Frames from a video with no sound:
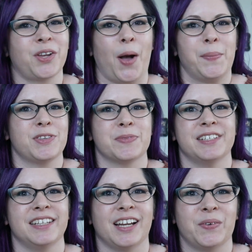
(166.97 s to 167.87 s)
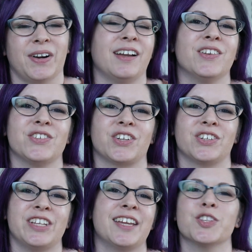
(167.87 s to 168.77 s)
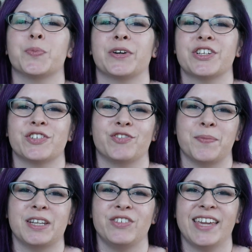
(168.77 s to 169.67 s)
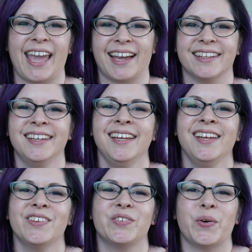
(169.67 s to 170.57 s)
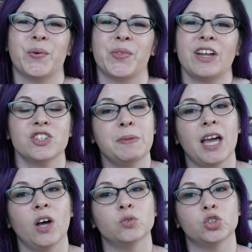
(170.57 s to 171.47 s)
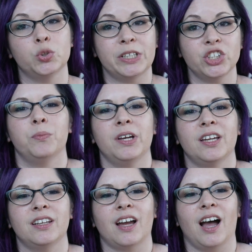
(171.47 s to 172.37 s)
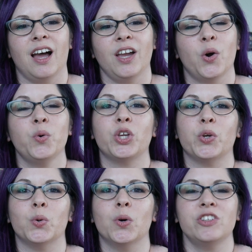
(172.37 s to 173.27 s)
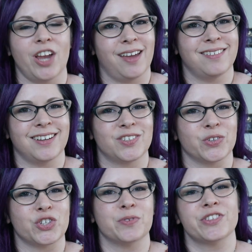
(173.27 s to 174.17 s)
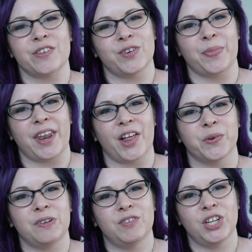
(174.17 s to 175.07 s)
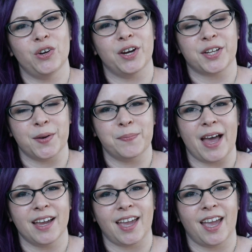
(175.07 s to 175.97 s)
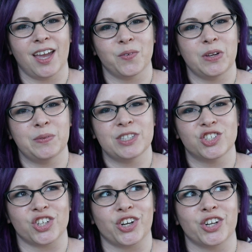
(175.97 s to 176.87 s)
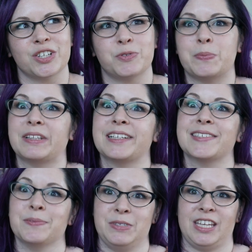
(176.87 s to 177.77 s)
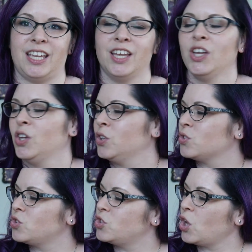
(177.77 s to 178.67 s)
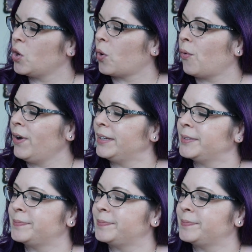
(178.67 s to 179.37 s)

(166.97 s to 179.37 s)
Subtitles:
copy some of the DIYs or take inspiration from it if you can. So that should be out soonish, but I owe you a chat. I told you once I filmed that Halloween video, I'd come back and we would start spilling some tea. So